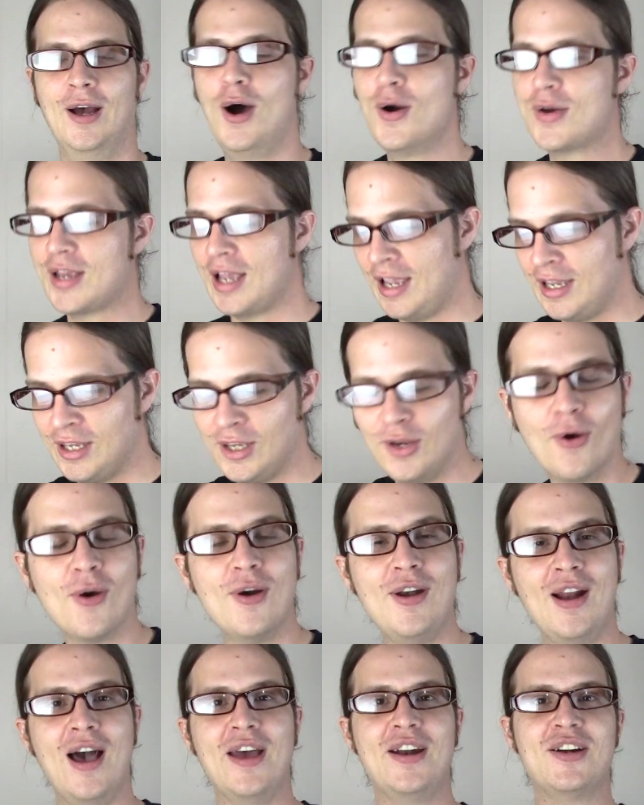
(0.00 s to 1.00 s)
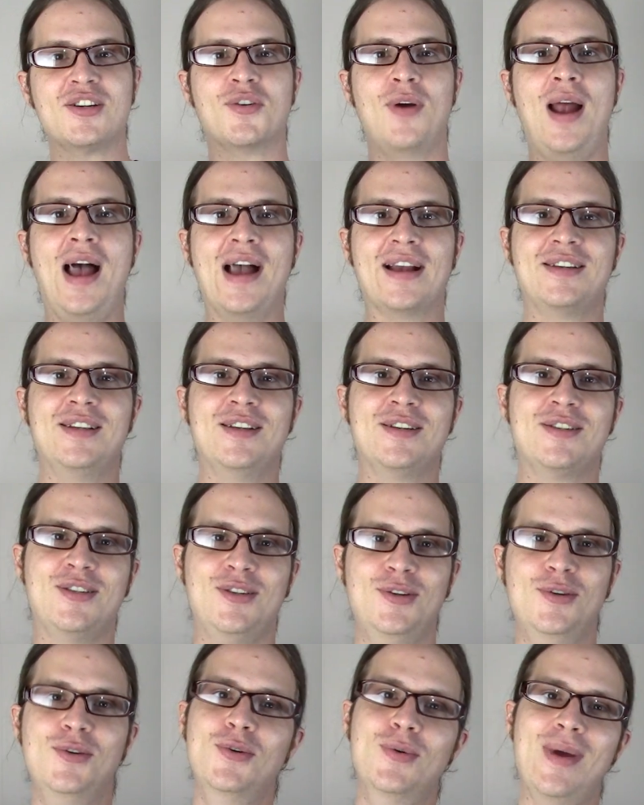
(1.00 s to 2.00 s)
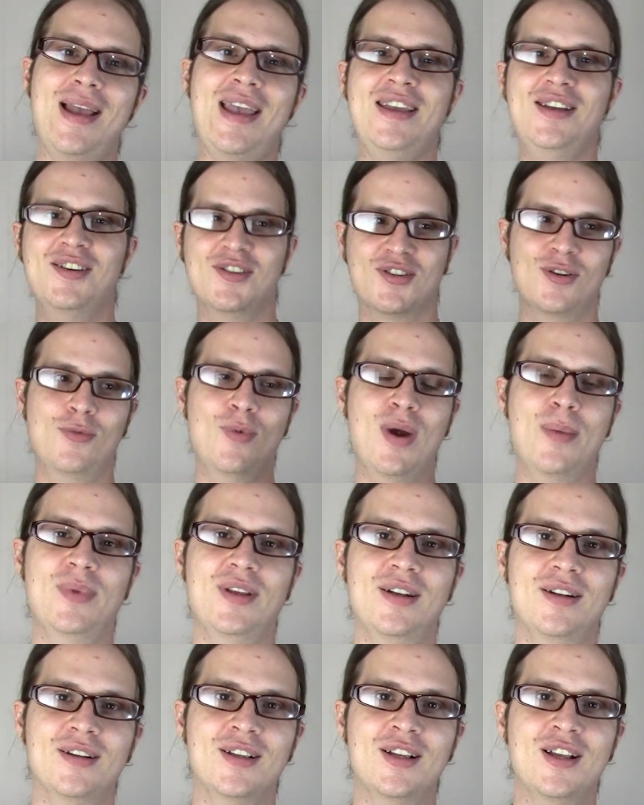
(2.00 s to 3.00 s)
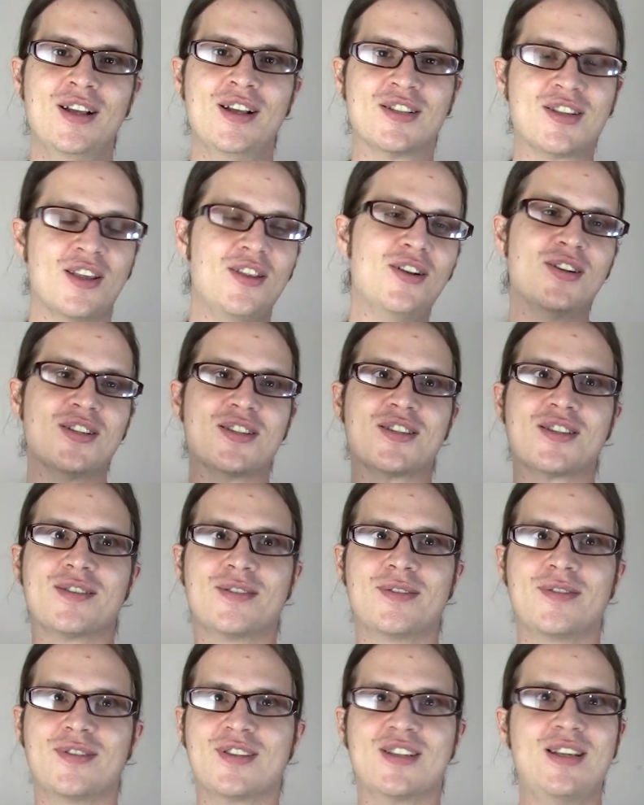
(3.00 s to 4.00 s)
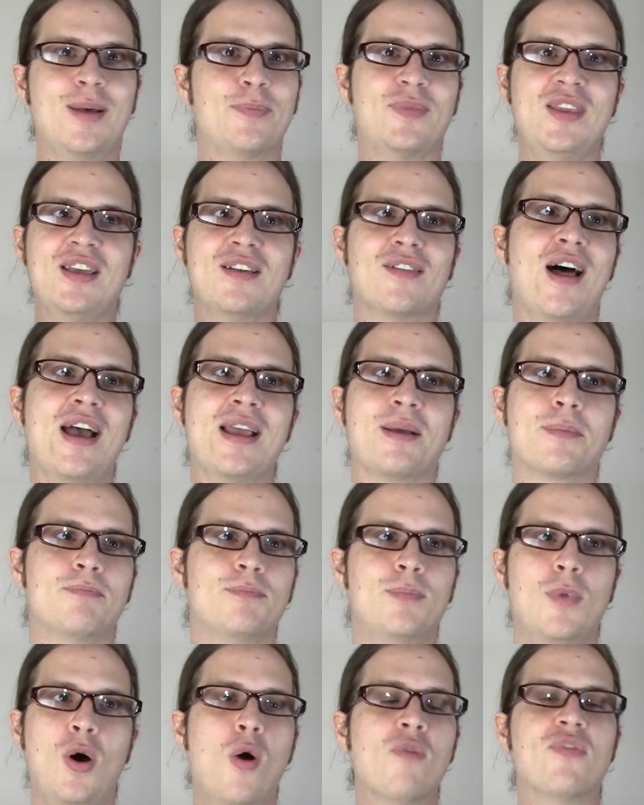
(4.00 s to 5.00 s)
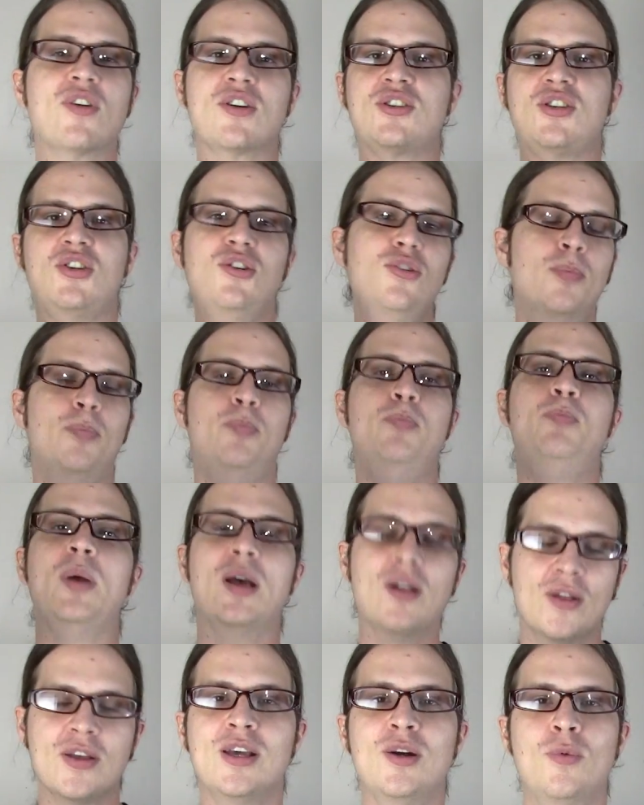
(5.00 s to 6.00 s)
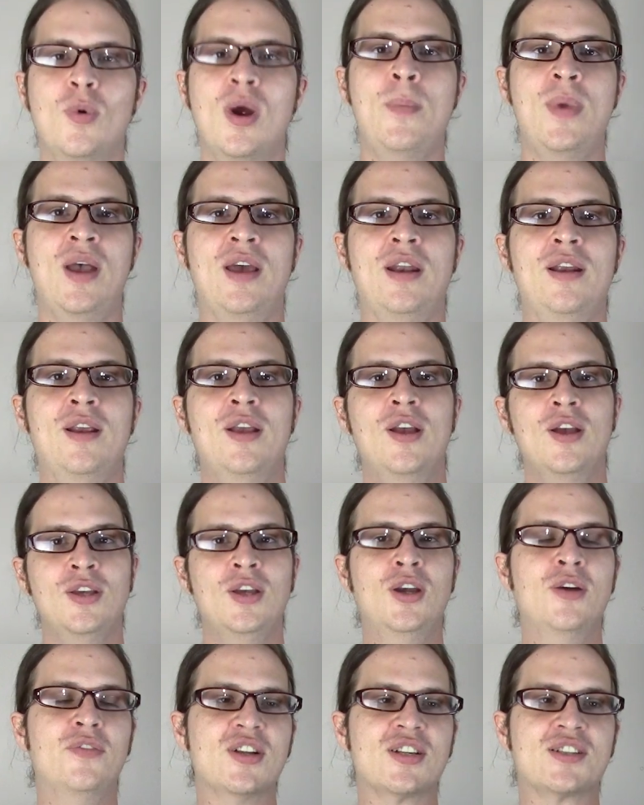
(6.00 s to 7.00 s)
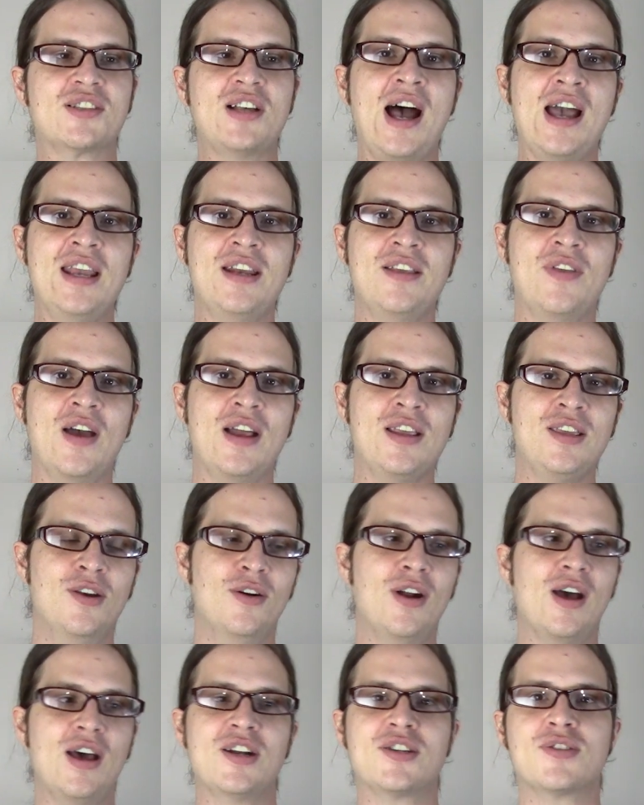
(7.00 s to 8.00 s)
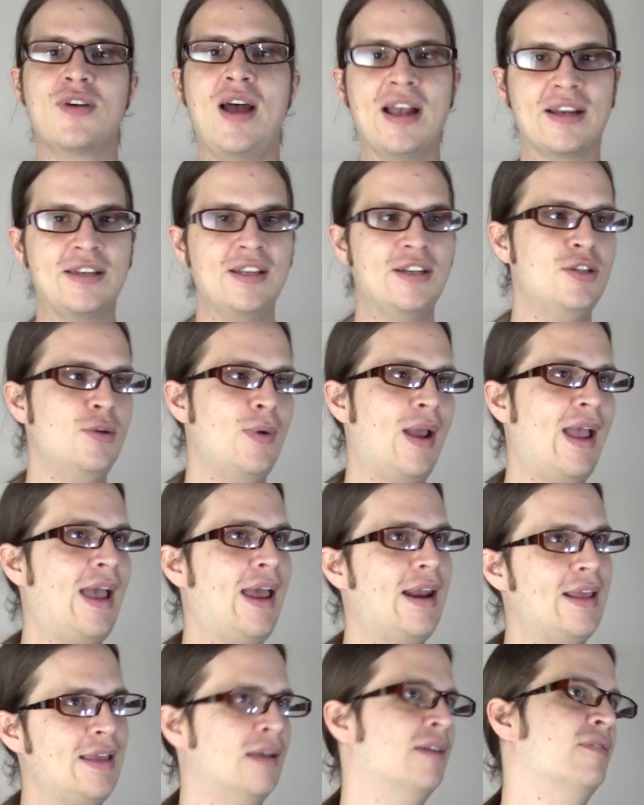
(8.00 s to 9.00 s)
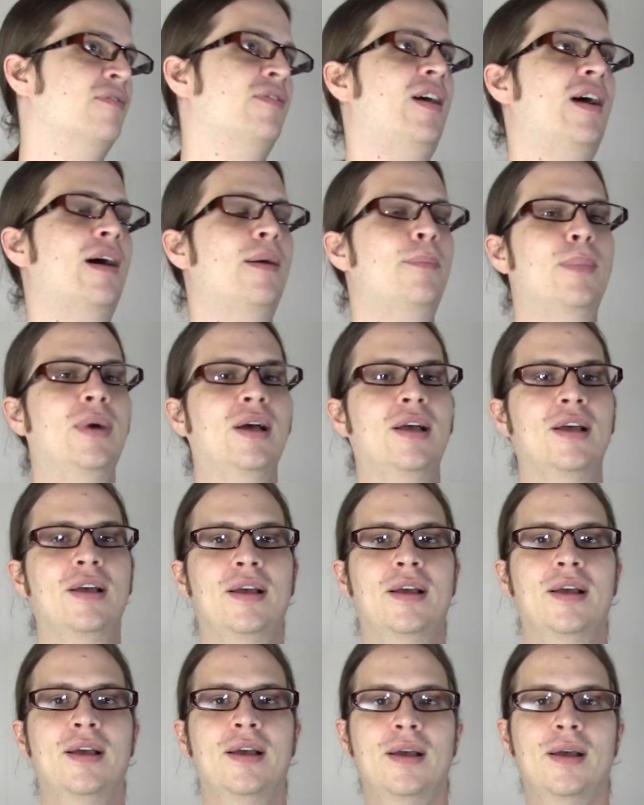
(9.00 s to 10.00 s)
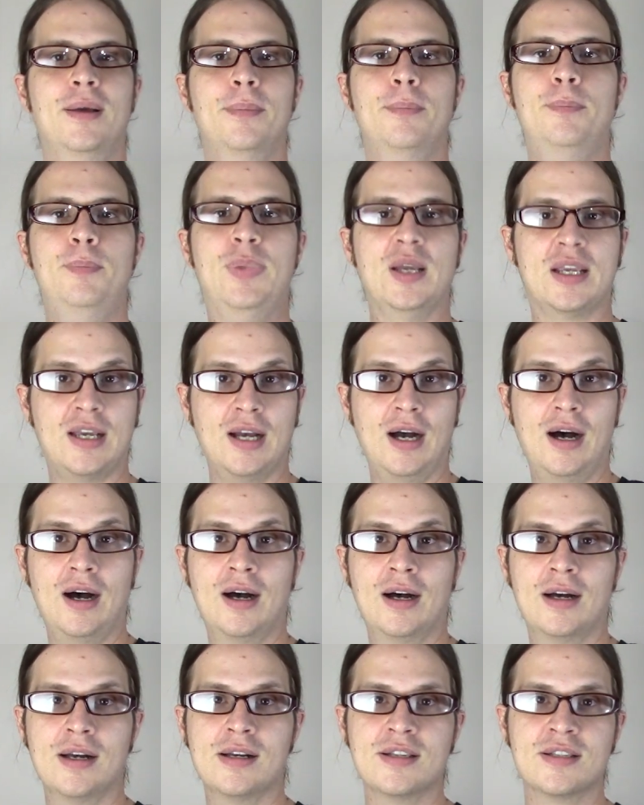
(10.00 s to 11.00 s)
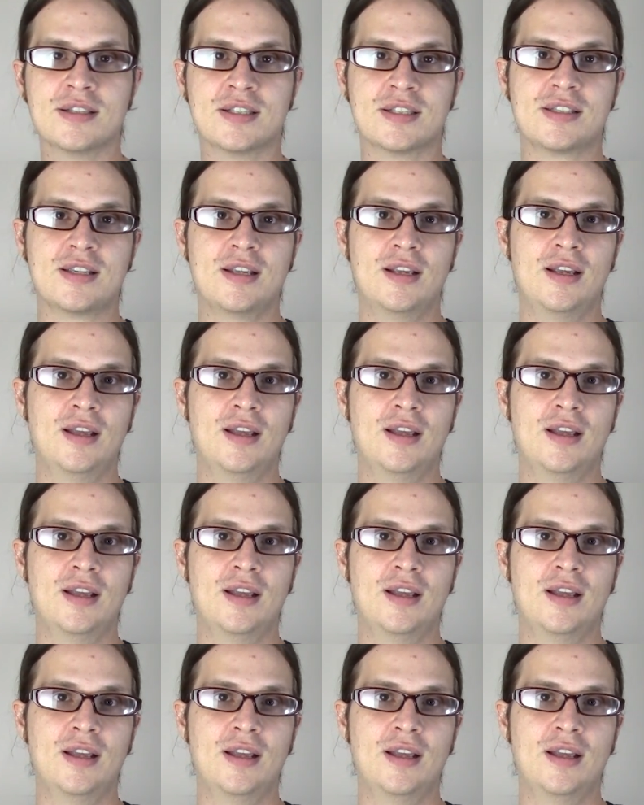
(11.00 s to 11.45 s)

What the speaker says: Okay, you're not attracted to Asian women. So there's something like over 2 billion women. You've decided that you're not attracted to any of them because